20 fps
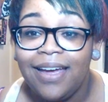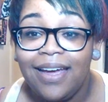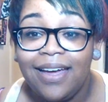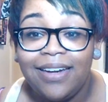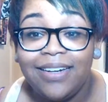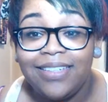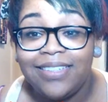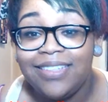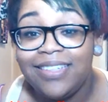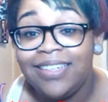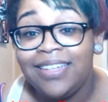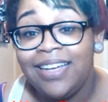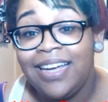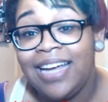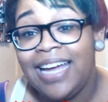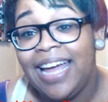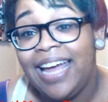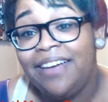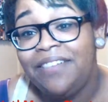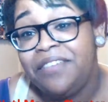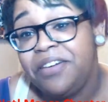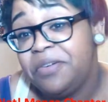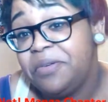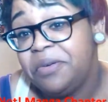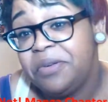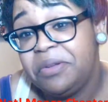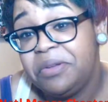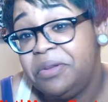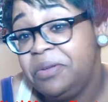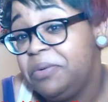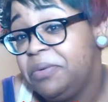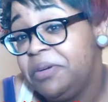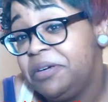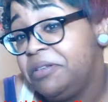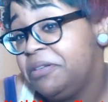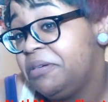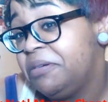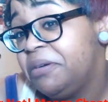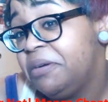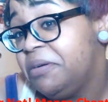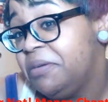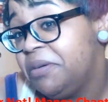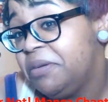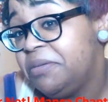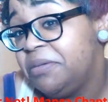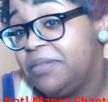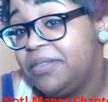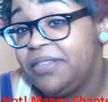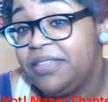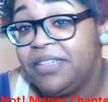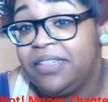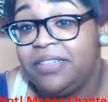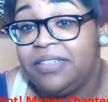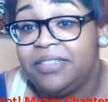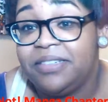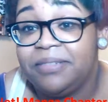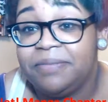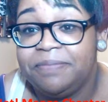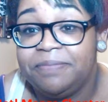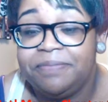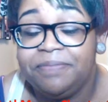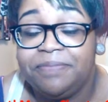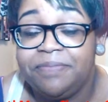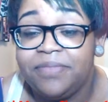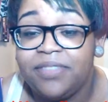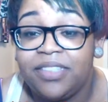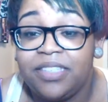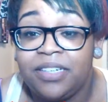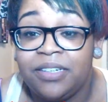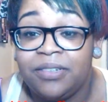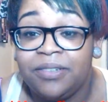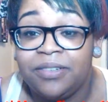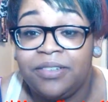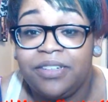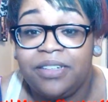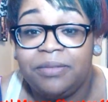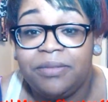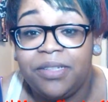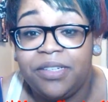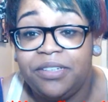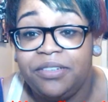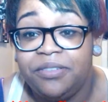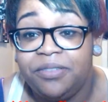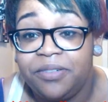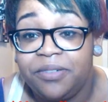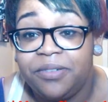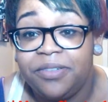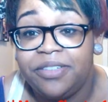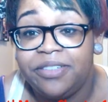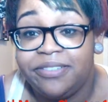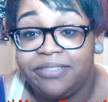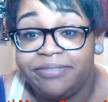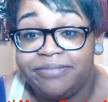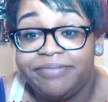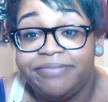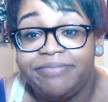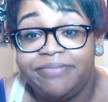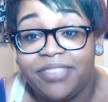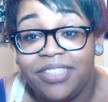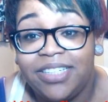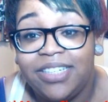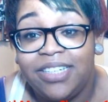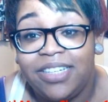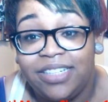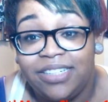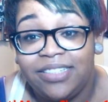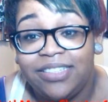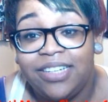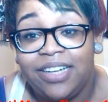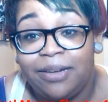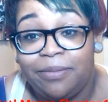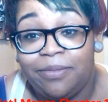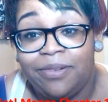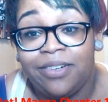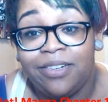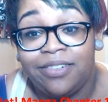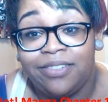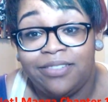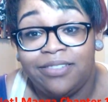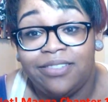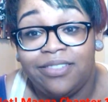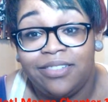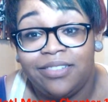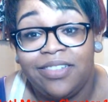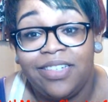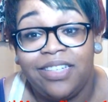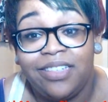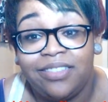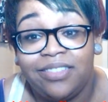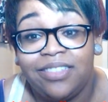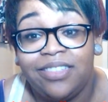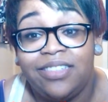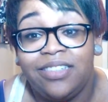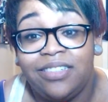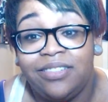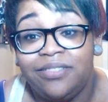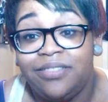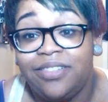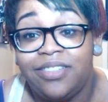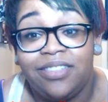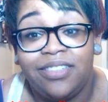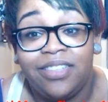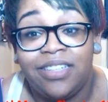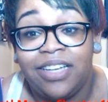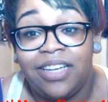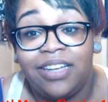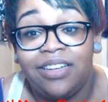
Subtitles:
honestly, I have no clue where they're going with these. So I'm looking forward to the next chapter so we can see what the